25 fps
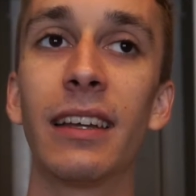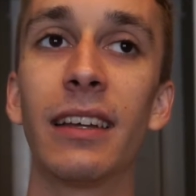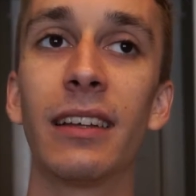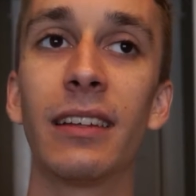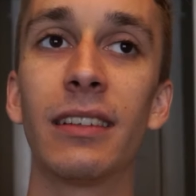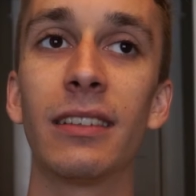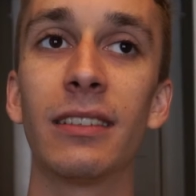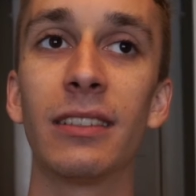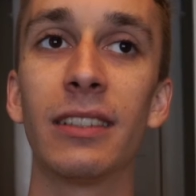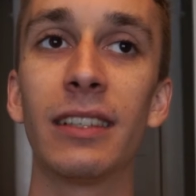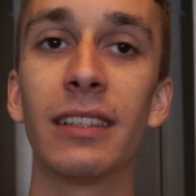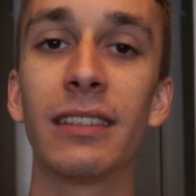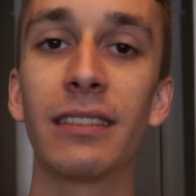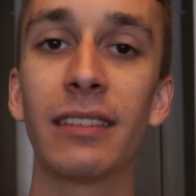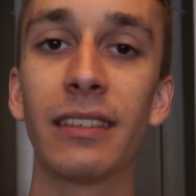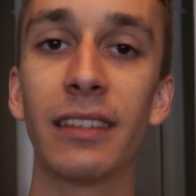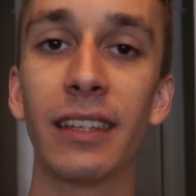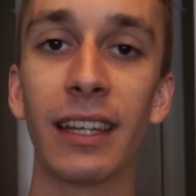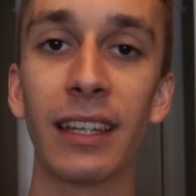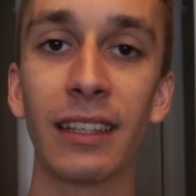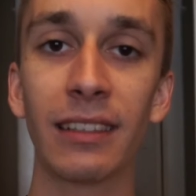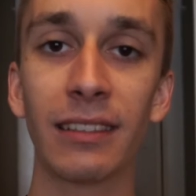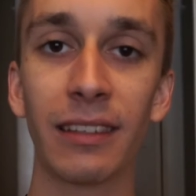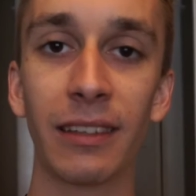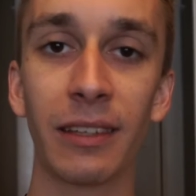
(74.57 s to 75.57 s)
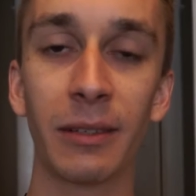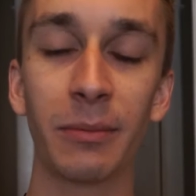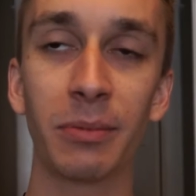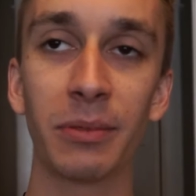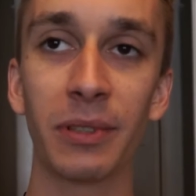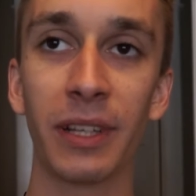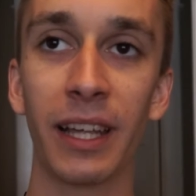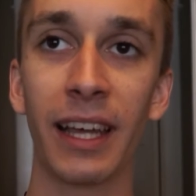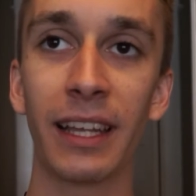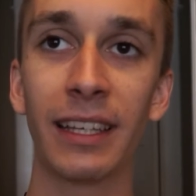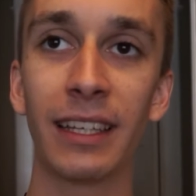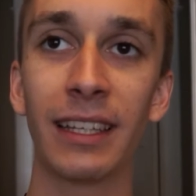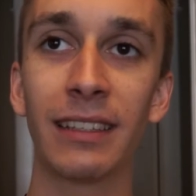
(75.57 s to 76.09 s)
listening to the
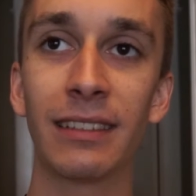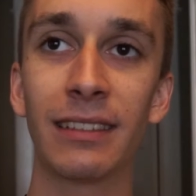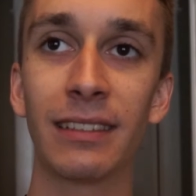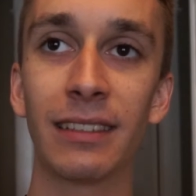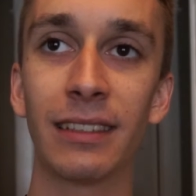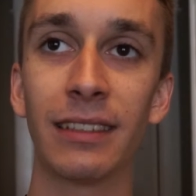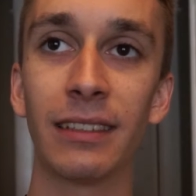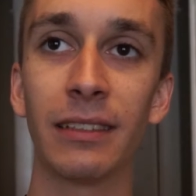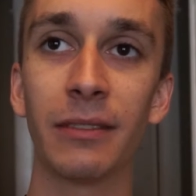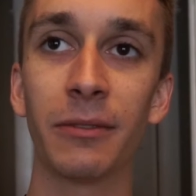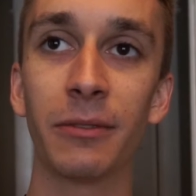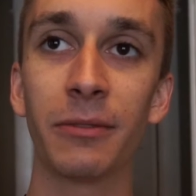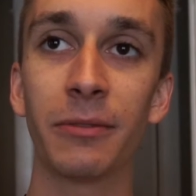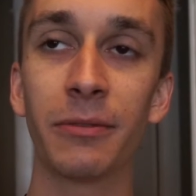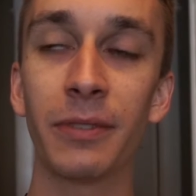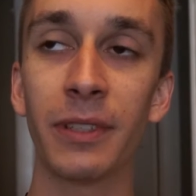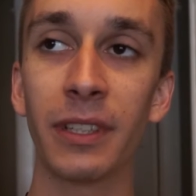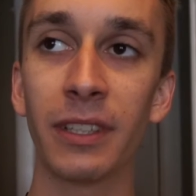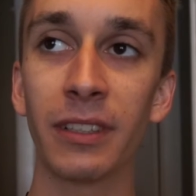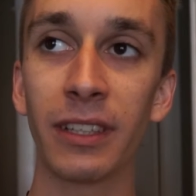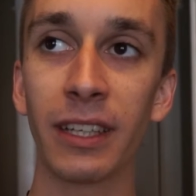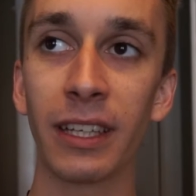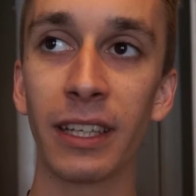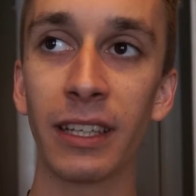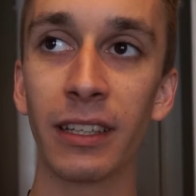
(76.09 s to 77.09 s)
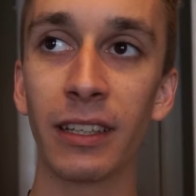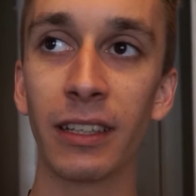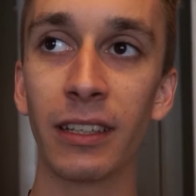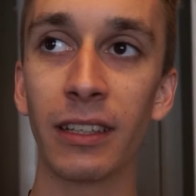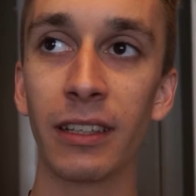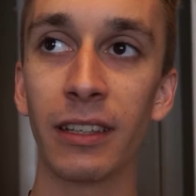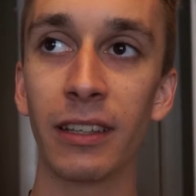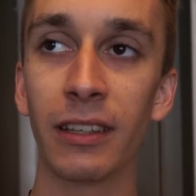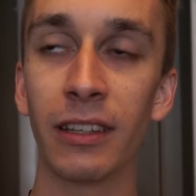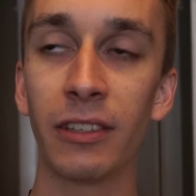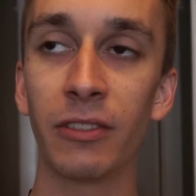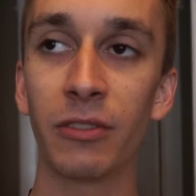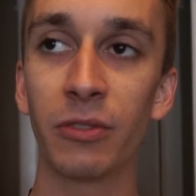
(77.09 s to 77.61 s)
planets and
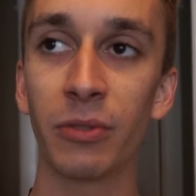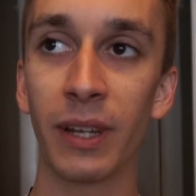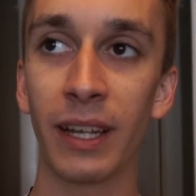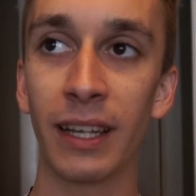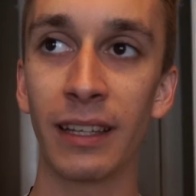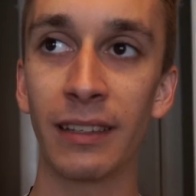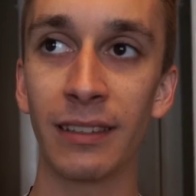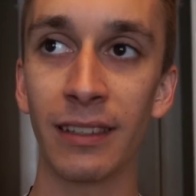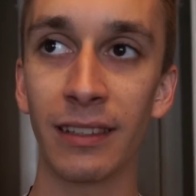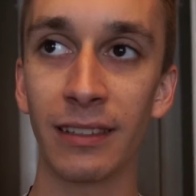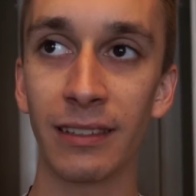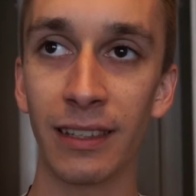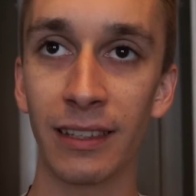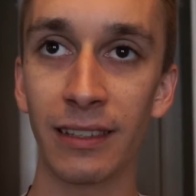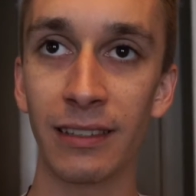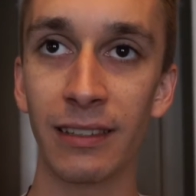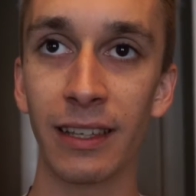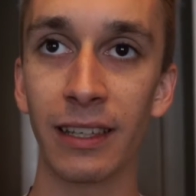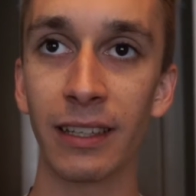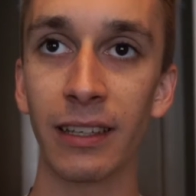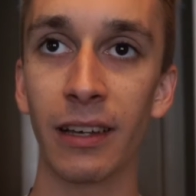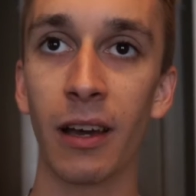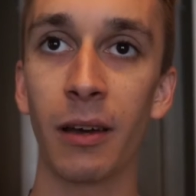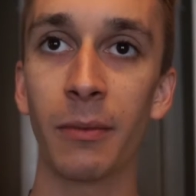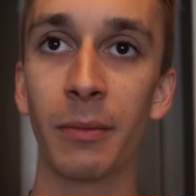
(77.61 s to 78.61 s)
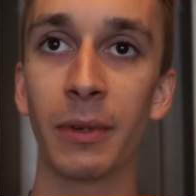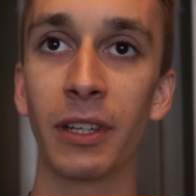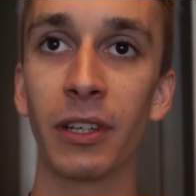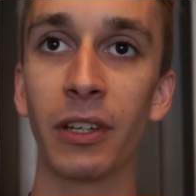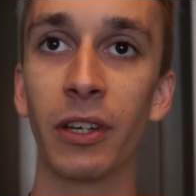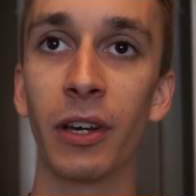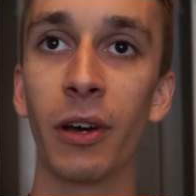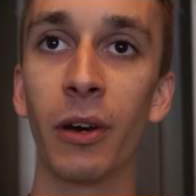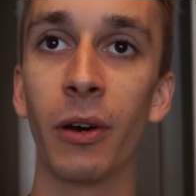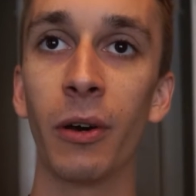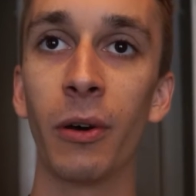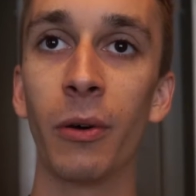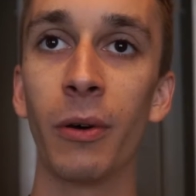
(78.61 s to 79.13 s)
feeling the transits as they come and
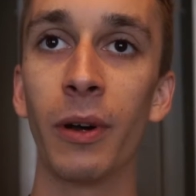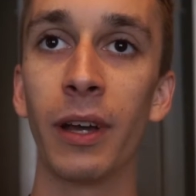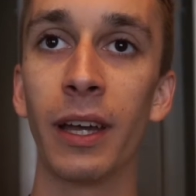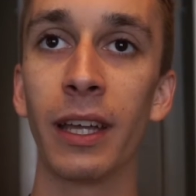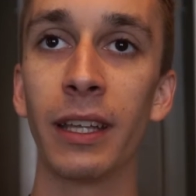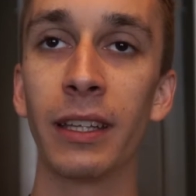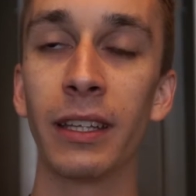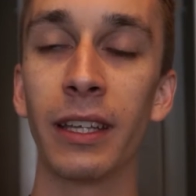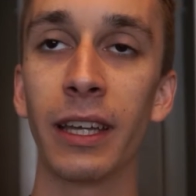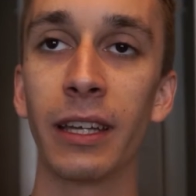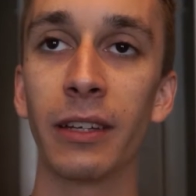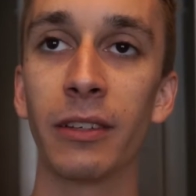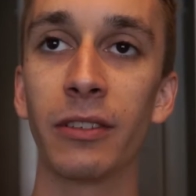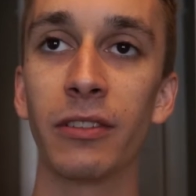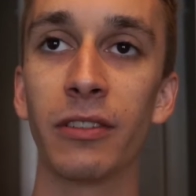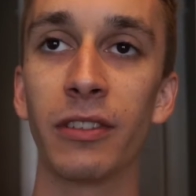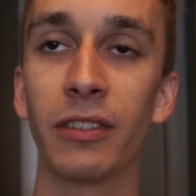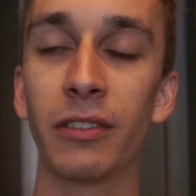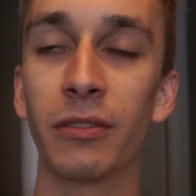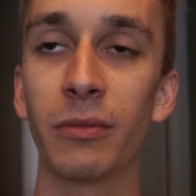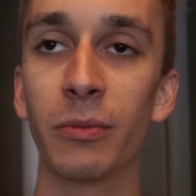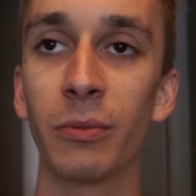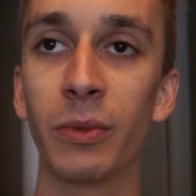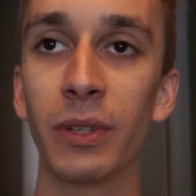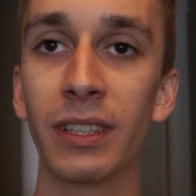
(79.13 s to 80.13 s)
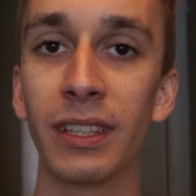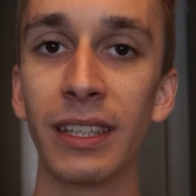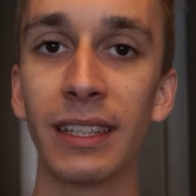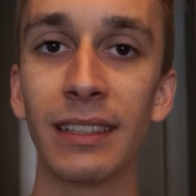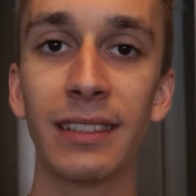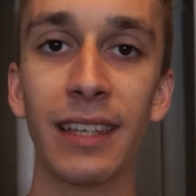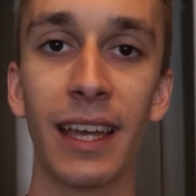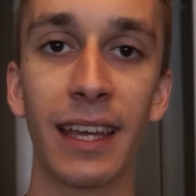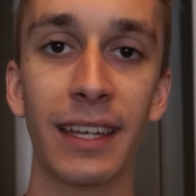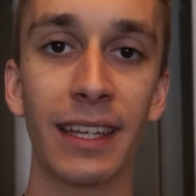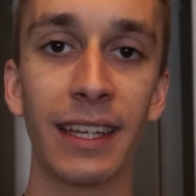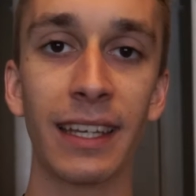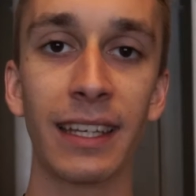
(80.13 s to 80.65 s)
go, and just really
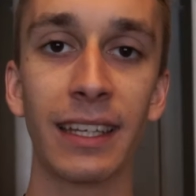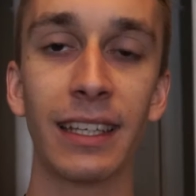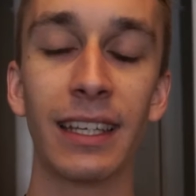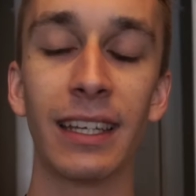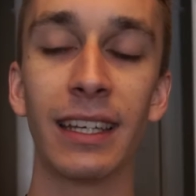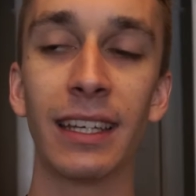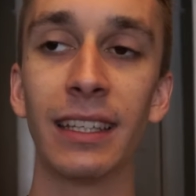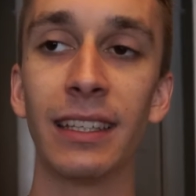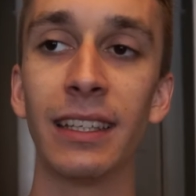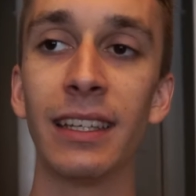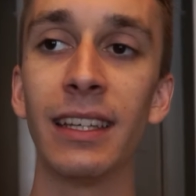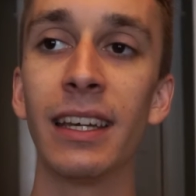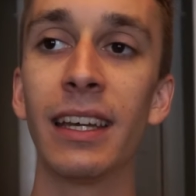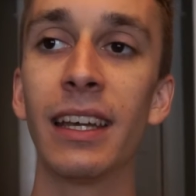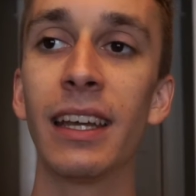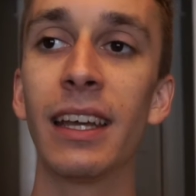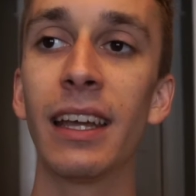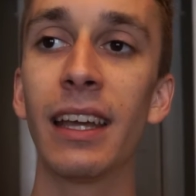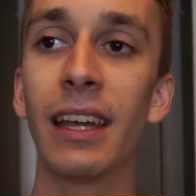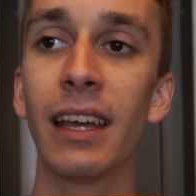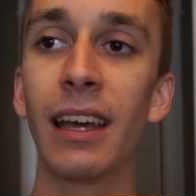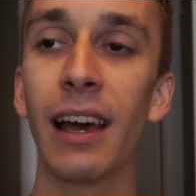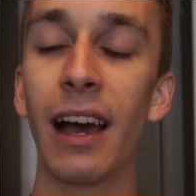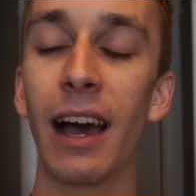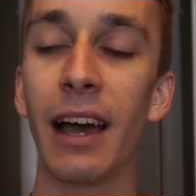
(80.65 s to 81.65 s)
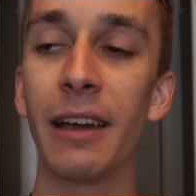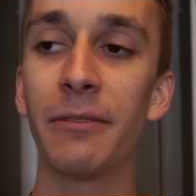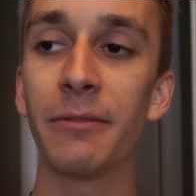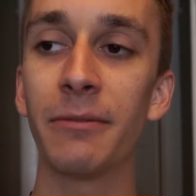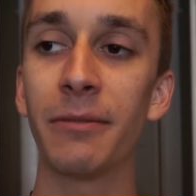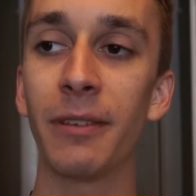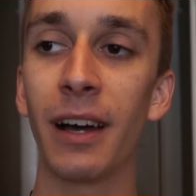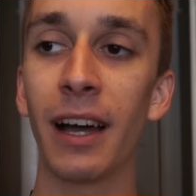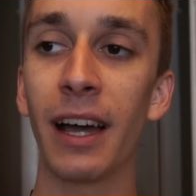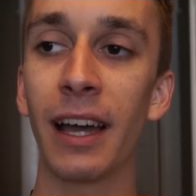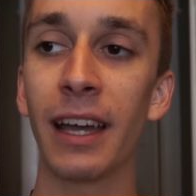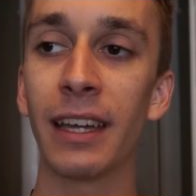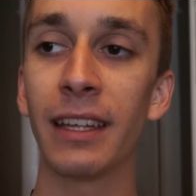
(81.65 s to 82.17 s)
taking it in. I
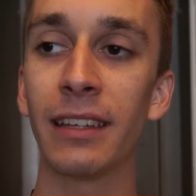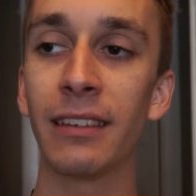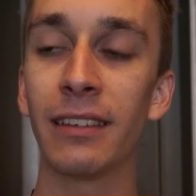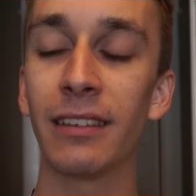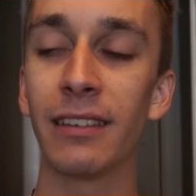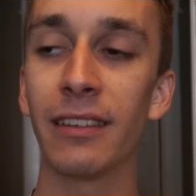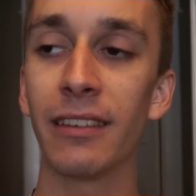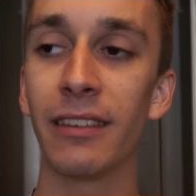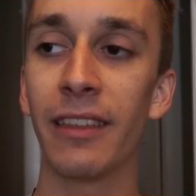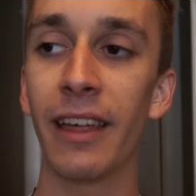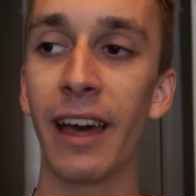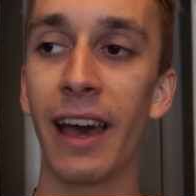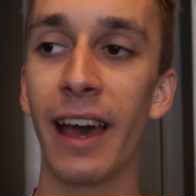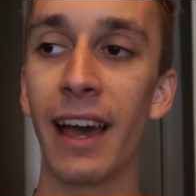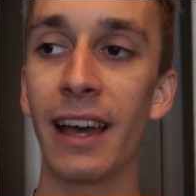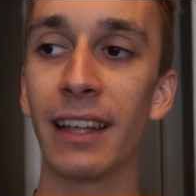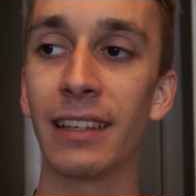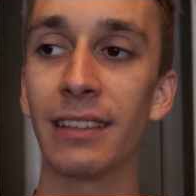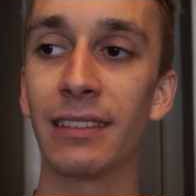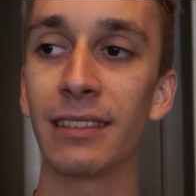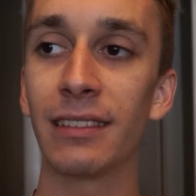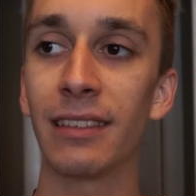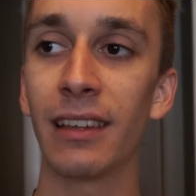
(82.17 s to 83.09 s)
find that,